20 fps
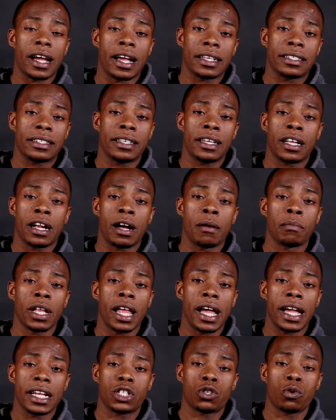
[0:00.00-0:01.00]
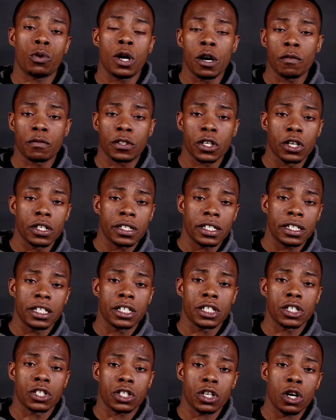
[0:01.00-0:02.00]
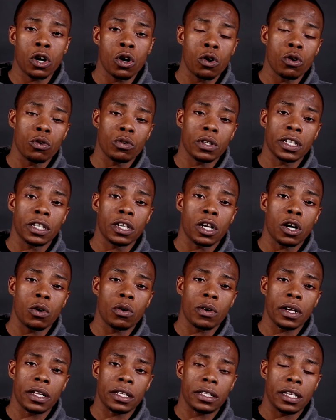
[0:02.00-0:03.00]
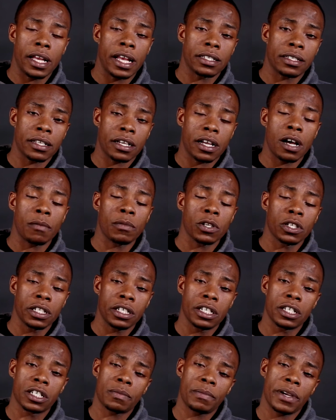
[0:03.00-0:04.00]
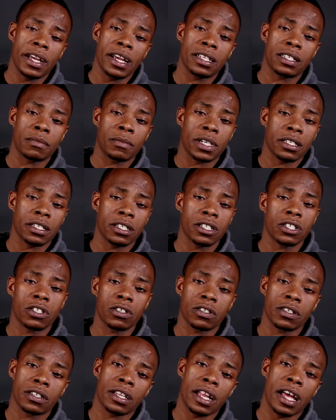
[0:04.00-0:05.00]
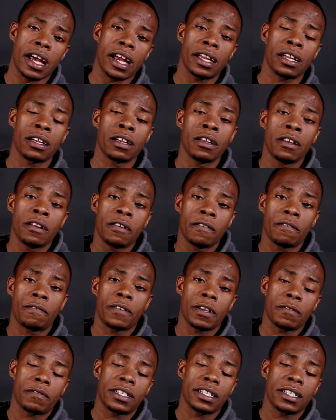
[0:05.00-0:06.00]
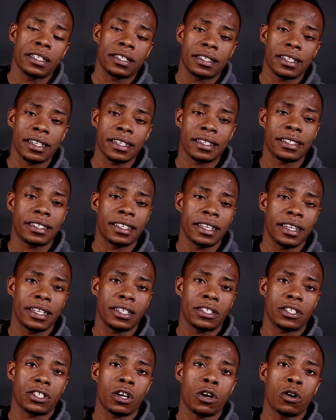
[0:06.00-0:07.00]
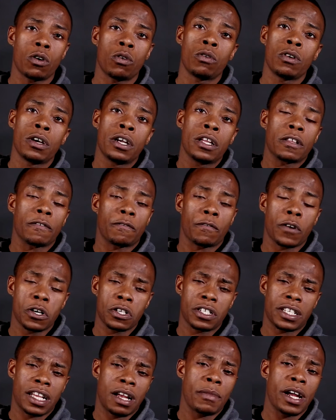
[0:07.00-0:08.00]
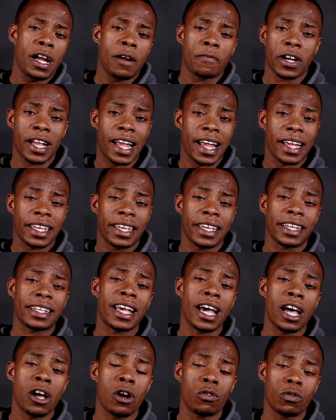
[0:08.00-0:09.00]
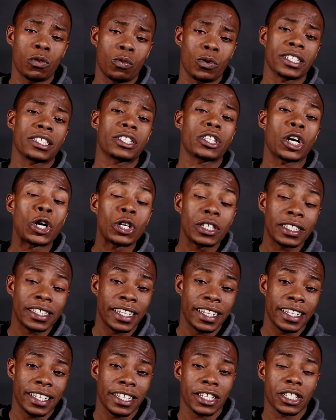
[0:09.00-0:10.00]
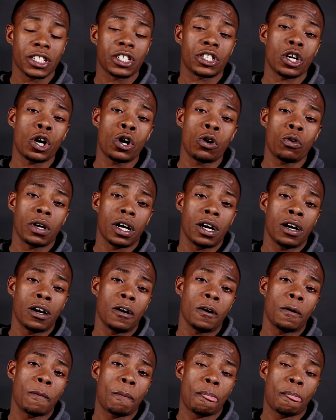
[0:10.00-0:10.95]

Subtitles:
like I said, I'm like 12, 13 years old. As a couple of years passed, my sister's like 15, 16. So the first time I ever got kicked out was 13 years old.